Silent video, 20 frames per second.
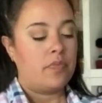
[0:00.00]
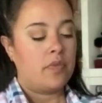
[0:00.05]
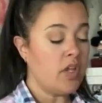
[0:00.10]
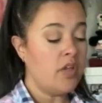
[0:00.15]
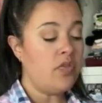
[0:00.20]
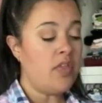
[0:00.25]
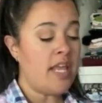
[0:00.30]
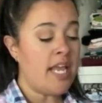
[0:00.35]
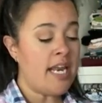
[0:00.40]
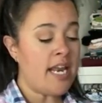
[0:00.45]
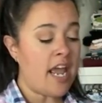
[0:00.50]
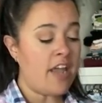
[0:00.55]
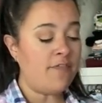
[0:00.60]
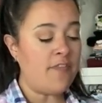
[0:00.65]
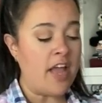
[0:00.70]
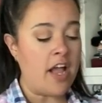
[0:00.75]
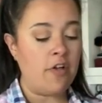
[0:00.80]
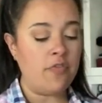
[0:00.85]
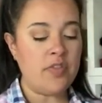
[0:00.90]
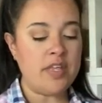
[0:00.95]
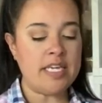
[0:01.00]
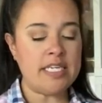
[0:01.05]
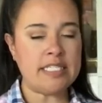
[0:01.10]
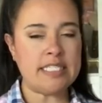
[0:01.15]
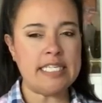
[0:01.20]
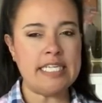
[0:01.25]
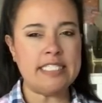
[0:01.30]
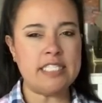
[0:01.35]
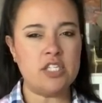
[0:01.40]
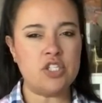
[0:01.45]
then I found this,
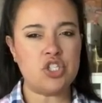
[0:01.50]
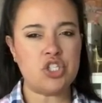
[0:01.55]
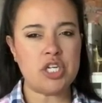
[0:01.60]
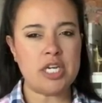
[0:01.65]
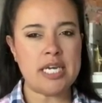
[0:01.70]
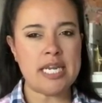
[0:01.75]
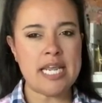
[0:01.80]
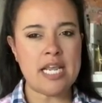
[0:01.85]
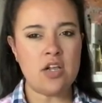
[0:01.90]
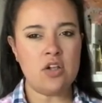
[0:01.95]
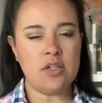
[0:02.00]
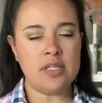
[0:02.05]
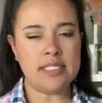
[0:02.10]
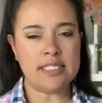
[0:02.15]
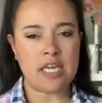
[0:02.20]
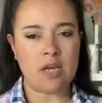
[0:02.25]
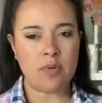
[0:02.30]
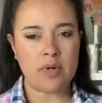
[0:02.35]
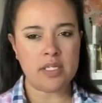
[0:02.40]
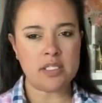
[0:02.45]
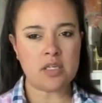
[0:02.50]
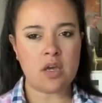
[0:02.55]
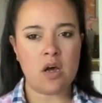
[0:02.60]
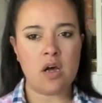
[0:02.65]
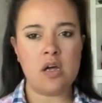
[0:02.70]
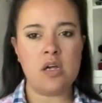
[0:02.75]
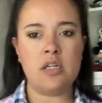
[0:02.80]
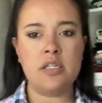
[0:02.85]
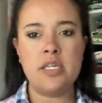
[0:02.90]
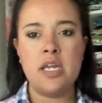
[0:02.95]
is it chenille? Is that what it's
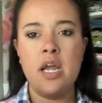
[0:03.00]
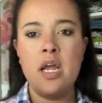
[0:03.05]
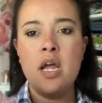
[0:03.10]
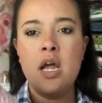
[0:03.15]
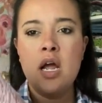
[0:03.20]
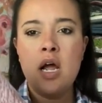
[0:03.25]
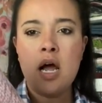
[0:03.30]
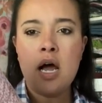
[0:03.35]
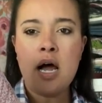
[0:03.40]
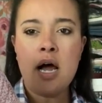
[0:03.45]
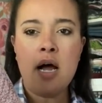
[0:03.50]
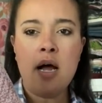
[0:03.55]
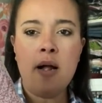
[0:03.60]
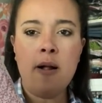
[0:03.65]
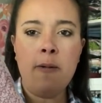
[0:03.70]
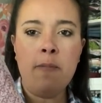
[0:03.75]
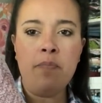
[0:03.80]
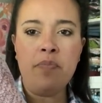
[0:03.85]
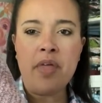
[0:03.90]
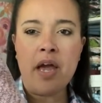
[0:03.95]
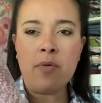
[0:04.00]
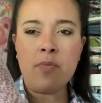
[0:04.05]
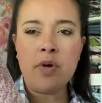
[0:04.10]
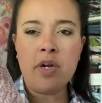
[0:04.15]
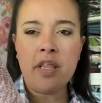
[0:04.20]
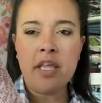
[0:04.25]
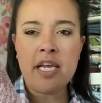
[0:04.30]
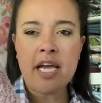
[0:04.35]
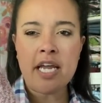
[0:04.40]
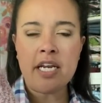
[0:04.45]
called? Um, that
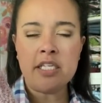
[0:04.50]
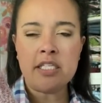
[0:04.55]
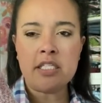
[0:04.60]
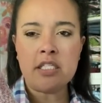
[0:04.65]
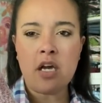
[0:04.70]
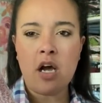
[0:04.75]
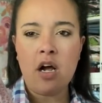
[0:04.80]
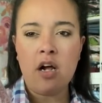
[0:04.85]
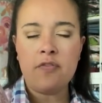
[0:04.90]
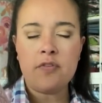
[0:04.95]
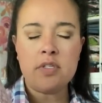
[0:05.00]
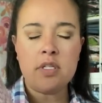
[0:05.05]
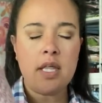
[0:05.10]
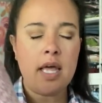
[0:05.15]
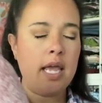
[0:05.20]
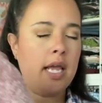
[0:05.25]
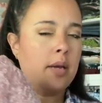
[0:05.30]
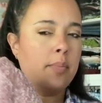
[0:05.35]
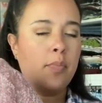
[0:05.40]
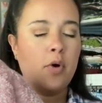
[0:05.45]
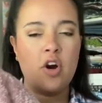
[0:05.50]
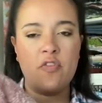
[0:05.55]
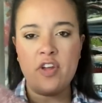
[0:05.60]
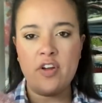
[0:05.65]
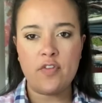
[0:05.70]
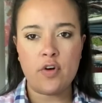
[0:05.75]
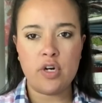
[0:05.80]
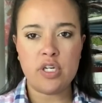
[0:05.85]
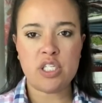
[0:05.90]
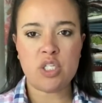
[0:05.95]
really kind of soft, like perfect
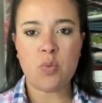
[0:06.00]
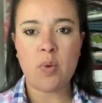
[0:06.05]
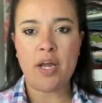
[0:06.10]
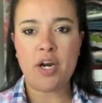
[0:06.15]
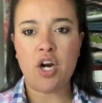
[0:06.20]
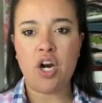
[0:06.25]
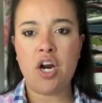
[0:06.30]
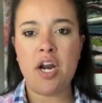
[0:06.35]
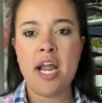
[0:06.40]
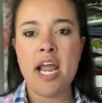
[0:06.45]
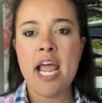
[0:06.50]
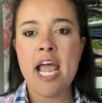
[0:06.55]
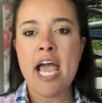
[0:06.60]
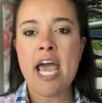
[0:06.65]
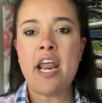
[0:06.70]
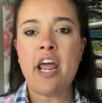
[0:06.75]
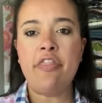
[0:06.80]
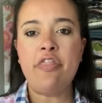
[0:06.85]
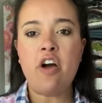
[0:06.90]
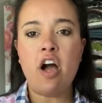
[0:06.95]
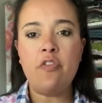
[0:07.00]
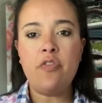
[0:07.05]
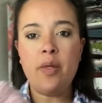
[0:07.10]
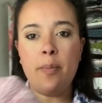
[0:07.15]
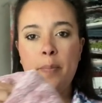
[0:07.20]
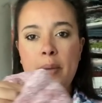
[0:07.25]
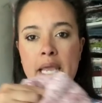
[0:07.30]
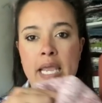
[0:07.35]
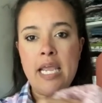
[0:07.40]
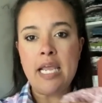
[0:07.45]
for a sweater. And I thought the
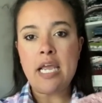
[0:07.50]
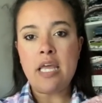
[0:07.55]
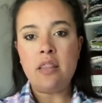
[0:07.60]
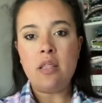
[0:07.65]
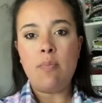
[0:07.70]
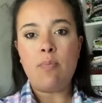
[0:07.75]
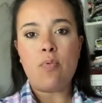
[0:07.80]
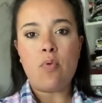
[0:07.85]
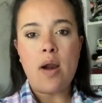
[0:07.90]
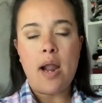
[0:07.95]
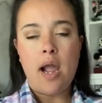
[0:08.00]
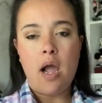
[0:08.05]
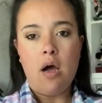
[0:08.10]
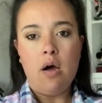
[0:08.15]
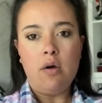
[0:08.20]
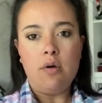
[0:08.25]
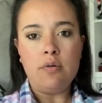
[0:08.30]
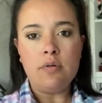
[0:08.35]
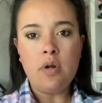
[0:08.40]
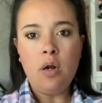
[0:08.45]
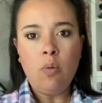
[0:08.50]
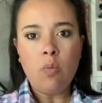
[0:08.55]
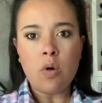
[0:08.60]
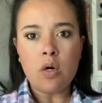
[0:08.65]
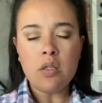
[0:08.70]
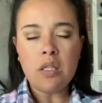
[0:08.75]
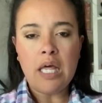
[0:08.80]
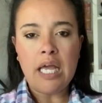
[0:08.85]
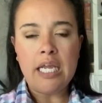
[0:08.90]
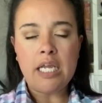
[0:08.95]
pink and the brown
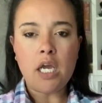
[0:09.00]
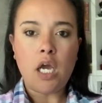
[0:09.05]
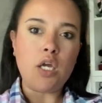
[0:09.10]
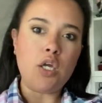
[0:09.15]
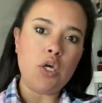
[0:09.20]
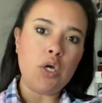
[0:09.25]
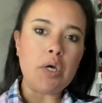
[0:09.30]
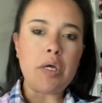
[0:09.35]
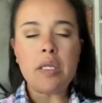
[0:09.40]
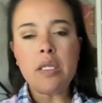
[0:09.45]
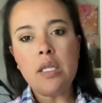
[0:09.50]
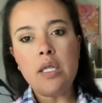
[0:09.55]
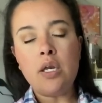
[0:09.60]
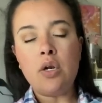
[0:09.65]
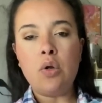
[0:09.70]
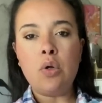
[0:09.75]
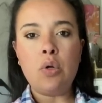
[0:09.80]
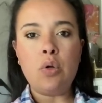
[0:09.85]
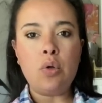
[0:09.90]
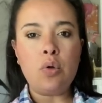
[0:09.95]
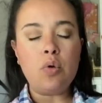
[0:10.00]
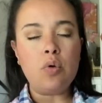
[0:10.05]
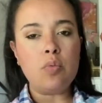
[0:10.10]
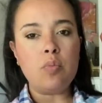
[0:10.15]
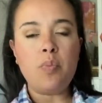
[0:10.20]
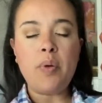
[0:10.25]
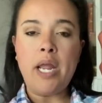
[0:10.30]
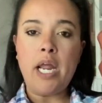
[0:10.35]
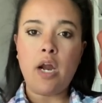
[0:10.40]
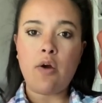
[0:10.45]
were like a good little
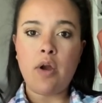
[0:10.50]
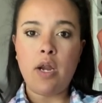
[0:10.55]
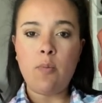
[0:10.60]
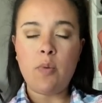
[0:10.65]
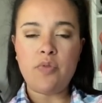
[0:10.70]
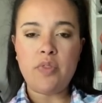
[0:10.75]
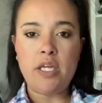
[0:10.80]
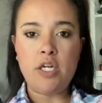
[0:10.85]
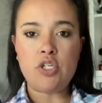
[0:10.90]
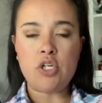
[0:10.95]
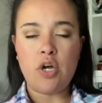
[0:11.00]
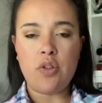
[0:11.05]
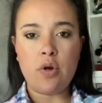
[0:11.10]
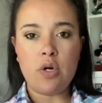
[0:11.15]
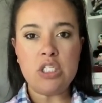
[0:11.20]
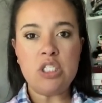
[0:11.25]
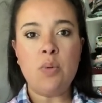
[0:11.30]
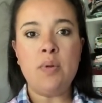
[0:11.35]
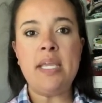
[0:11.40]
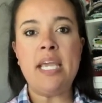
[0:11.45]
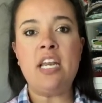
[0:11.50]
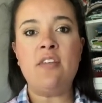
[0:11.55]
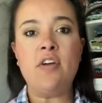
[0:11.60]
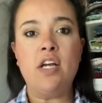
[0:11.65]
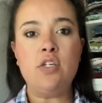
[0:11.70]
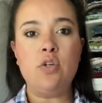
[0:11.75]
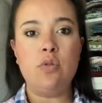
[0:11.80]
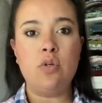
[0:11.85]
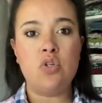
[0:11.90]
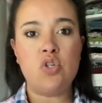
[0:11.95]
pairing with each other. So again, if I
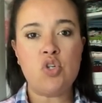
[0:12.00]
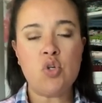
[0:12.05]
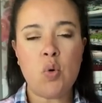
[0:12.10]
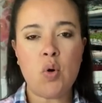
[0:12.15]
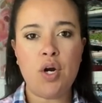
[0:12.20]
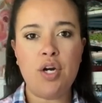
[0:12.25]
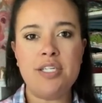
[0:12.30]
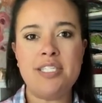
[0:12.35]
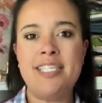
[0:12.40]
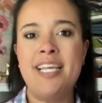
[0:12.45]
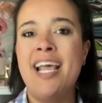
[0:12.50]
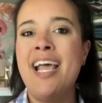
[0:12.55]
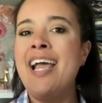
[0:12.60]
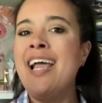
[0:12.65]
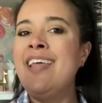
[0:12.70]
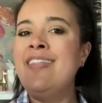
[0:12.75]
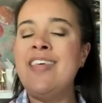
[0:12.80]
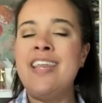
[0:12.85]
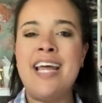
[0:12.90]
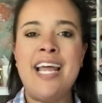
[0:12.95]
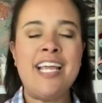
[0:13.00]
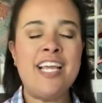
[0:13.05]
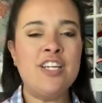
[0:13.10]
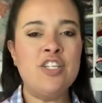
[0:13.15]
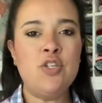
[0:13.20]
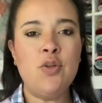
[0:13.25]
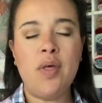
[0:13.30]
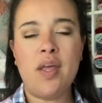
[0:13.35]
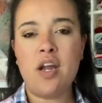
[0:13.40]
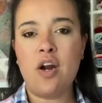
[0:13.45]
do the shorts, then I can
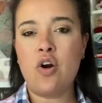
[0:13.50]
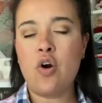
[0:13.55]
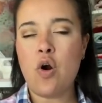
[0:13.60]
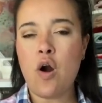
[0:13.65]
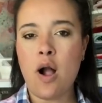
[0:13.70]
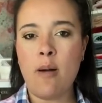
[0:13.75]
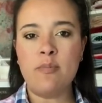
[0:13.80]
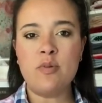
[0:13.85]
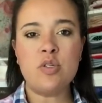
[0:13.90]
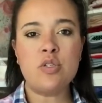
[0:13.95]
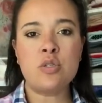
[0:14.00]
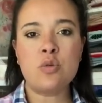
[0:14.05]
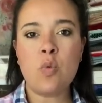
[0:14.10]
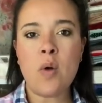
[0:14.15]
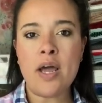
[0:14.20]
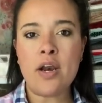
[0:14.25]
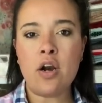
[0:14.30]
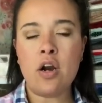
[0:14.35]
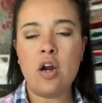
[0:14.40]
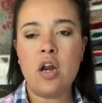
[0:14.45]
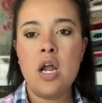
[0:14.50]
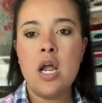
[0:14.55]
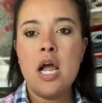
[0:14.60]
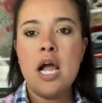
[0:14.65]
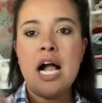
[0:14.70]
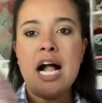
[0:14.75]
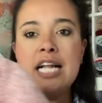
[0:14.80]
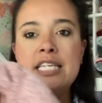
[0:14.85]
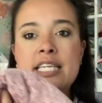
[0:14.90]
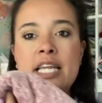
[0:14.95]
do like a cropped sweater.
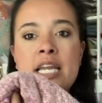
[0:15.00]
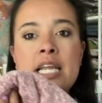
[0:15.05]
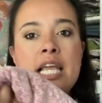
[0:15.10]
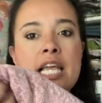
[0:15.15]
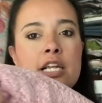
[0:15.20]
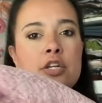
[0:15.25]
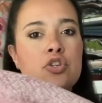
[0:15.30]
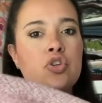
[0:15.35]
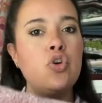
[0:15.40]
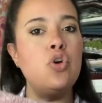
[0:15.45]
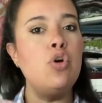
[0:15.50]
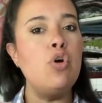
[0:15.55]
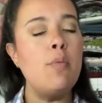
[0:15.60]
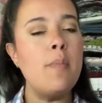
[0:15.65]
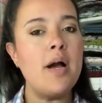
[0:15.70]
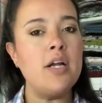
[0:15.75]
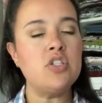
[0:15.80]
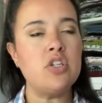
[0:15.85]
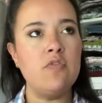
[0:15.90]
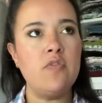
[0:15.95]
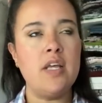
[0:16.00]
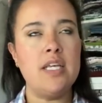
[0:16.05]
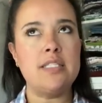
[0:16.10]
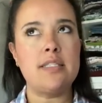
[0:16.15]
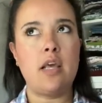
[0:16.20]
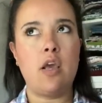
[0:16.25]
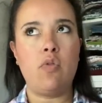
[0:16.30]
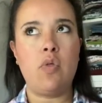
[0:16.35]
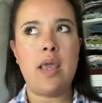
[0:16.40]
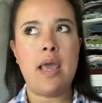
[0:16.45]
I didn't get too much of this.
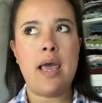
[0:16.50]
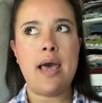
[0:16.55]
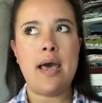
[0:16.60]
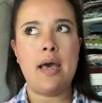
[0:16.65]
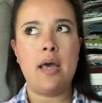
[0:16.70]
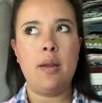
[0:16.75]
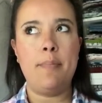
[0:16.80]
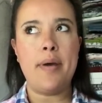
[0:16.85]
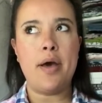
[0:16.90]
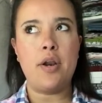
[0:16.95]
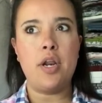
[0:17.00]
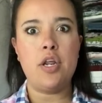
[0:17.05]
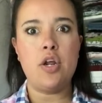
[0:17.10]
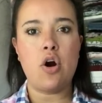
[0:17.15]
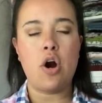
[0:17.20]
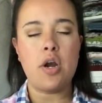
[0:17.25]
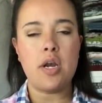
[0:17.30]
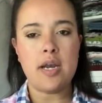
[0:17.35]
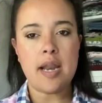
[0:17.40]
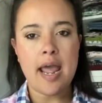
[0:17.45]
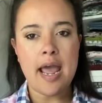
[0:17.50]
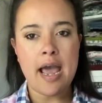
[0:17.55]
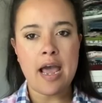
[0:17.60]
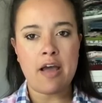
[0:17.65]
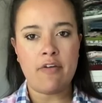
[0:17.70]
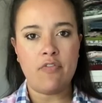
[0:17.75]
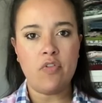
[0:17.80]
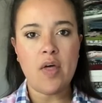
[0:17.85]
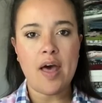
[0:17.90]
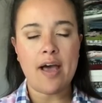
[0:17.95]
They only had about a yard and a
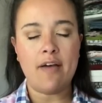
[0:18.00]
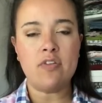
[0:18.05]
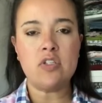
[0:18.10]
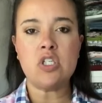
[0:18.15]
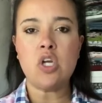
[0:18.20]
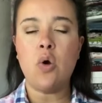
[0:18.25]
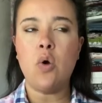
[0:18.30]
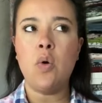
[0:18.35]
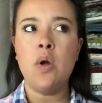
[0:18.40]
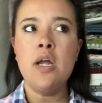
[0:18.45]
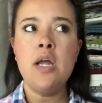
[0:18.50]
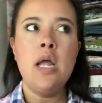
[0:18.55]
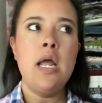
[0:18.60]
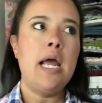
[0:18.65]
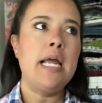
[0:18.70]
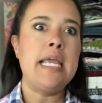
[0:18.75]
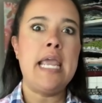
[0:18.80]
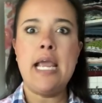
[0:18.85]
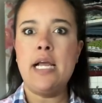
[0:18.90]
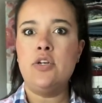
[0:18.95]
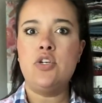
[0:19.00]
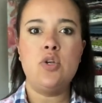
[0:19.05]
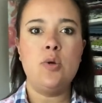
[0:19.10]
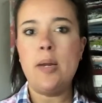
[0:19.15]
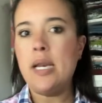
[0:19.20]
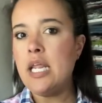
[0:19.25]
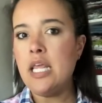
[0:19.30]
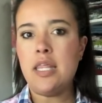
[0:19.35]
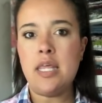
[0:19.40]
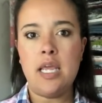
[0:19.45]
half left. So I can't do
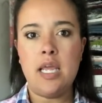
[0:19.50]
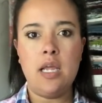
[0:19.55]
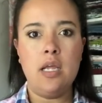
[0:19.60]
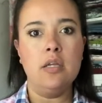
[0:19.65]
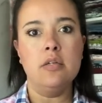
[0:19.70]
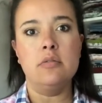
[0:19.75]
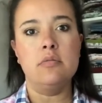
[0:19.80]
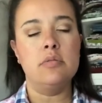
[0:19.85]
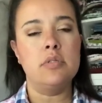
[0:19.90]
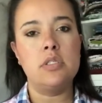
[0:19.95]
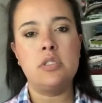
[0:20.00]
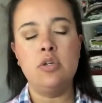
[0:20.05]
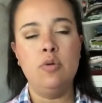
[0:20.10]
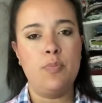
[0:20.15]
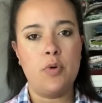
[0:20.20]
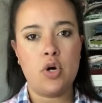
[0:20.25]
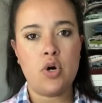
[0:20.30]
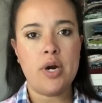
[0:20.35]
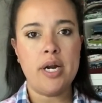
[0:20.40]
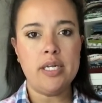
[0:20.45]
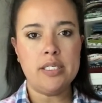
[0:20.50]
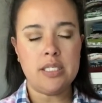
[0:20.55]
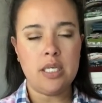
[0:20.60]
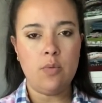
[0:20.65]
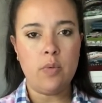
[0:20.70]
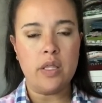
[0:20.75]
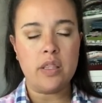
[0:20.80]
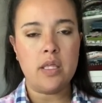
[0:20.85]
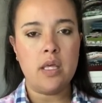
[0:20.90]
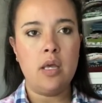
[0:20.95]
anything super crazy
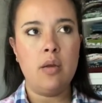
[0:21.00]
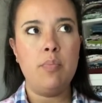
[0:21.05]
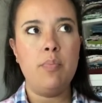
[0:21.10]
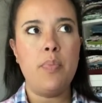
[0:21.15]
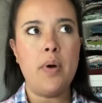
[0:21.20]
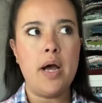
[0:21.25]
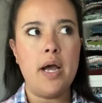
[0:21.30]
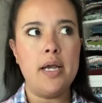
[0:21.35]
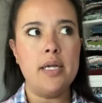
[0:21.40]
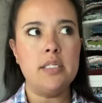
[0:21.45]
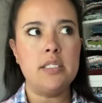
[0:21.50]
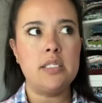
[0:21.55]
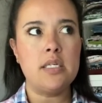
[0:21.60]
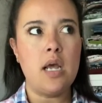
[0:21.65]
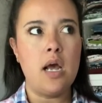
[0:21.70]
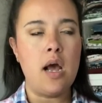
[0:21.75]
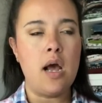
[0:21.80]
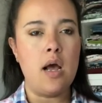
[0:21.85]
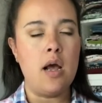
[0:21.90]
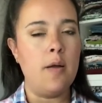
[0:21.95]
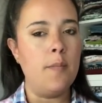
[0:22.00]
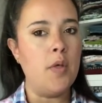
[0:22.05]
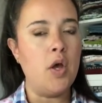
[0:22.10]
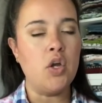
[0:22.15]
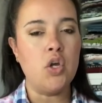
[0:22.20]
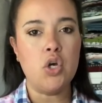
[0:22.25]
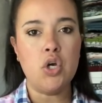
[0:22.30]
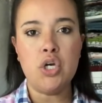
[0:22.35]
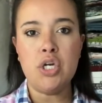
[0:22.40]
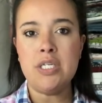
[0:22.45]
with it, but um, a
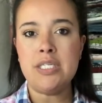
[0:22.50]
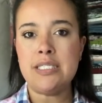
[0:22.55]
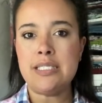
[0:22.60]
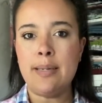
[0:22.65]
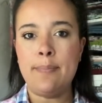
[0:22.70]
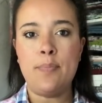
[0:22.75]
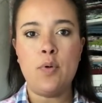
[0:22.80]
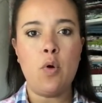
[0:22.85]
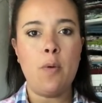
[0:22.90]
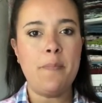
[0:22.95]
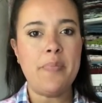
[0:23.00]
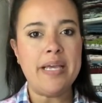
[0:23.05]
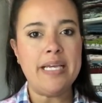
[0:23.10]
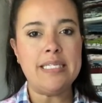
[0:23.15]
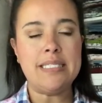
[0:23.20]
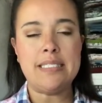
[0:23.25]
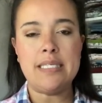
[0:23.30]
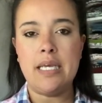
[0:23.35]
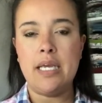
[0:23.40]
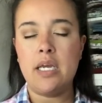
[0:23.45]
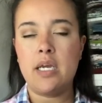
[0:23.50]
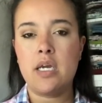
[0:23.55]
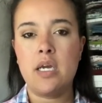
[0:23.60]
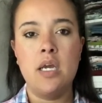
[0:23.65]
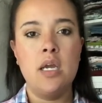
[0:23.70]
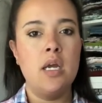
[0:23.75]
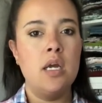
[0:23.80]
good, simple, basic,